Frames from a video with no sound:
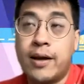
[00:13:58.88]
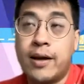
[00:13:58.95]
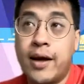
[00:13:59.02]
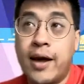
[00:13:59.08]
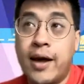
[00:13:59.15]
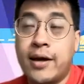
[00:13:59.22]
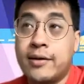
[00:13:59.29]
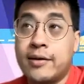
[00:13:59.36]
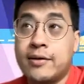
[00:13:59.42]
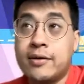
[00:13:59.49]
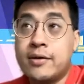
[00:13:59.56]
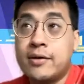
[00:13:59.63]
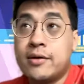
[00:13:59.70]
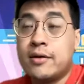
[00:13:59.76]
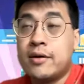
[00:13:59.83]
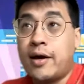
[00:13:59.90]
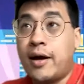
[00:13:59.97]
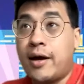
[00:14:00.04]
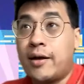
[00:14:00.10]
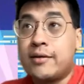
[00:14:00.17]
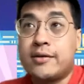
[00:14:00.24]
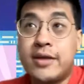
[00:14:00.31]
And
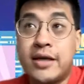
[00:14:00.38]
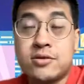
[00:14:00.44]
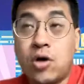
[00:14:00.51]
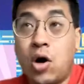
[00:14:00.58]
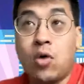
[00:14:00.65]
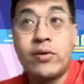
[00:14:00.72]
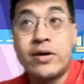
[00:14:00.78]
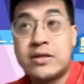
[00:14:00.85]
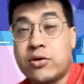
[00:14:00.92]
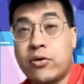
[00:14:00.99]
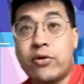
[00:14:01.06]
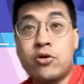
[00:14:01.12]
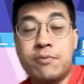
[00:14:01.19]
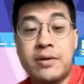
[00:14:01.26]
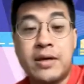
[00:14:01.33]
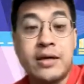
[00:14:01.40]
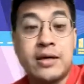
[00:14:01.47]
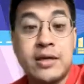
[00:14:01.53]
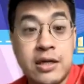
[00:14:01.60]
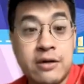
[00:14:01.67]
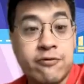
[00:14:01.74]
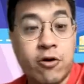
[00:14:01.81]
there's always going to be a
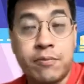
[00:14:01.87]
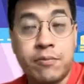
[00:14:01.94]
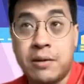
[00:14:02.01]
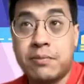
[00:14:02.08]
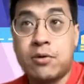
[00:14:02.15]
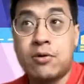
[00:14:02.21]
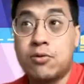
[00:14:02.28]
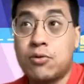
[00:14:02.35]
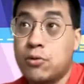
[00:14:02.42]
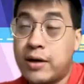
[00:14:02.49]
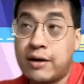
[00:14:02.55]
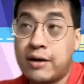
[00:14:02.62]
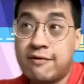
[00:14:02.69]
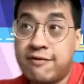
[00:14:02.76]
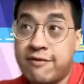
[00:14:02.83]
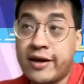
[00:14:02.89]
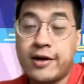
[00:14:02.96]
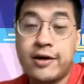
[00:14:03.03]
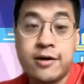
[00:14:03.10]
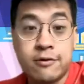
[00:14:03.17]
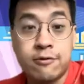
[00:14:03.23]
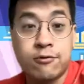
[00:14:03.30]
need for people who can
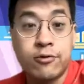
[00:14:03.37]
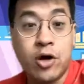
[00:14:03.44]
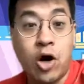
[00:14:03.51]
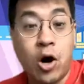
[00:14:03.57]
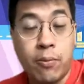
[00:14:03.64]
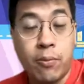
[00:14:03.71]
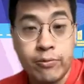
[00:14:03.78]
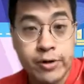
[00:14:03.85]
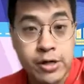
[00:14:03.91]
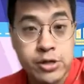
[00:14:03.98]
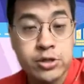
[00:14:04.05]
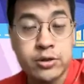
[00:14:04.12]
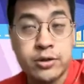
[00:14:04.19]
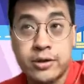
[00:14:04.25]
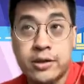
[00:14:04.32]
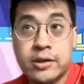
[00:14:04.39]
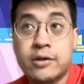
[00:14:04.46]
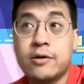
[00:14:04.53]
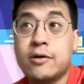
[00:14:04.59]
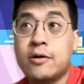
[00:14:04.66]
think through it operationally,